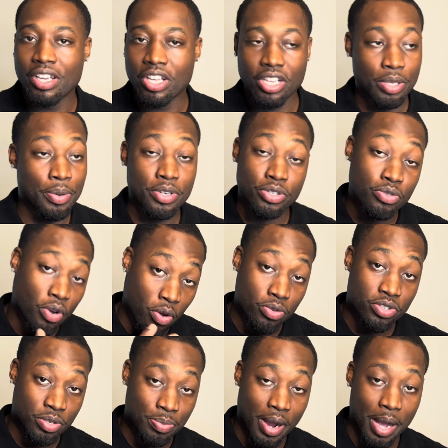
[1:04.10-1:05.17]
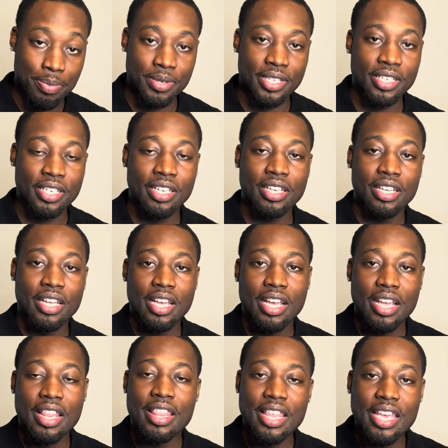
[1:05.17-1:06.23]
the person who owns the property,
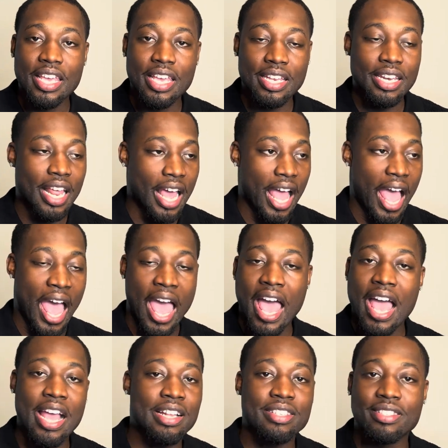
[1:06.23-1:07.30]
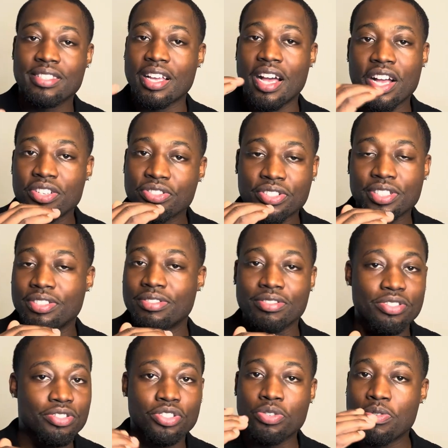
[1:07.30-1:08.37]
then adds
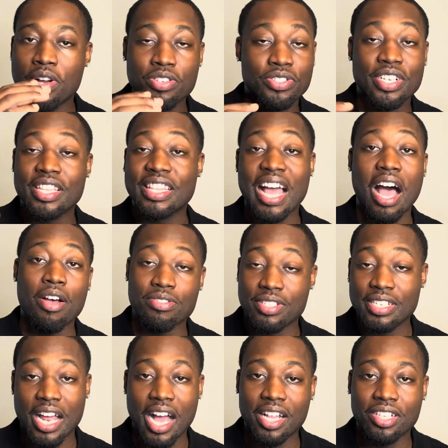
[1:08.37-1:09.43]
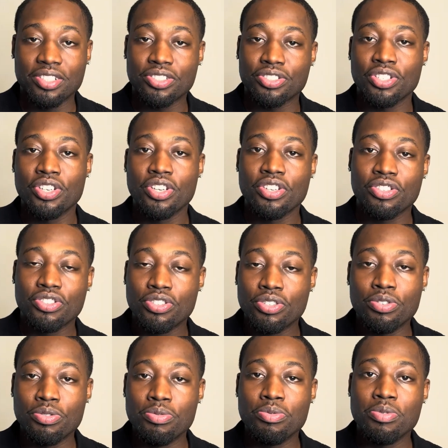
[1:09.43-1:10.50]
$100, $200, $1,000
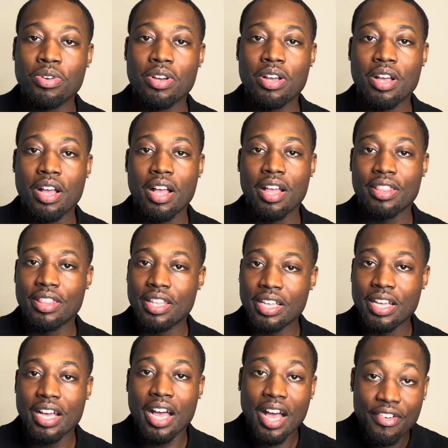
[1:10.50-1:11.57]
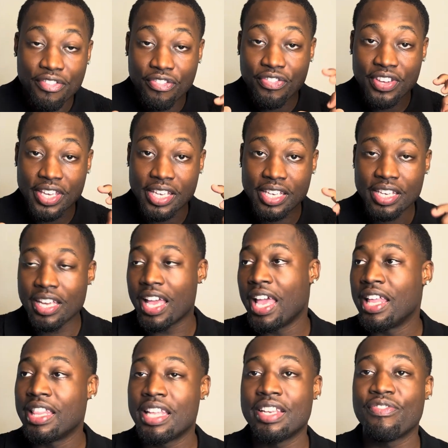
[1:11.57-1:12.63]
to the fee,
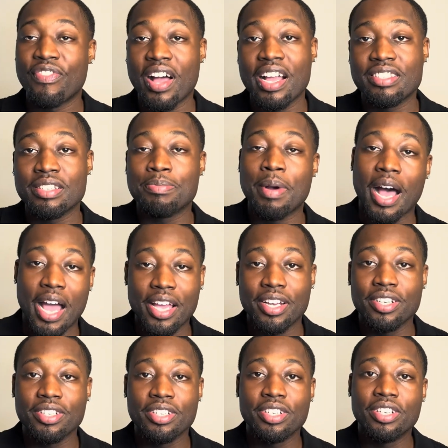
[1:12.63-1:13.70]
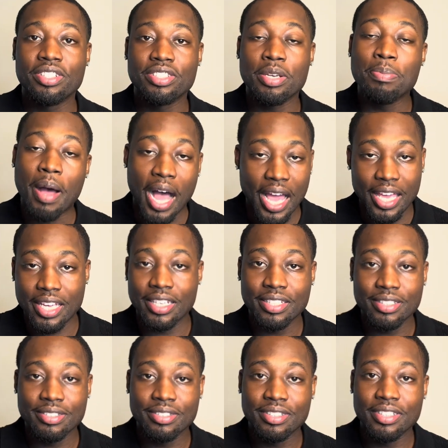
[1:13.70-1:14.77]
and then finds a buyer to buy
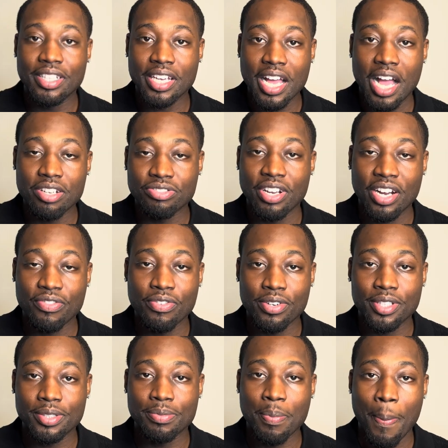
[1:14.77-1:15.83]
the contract for them.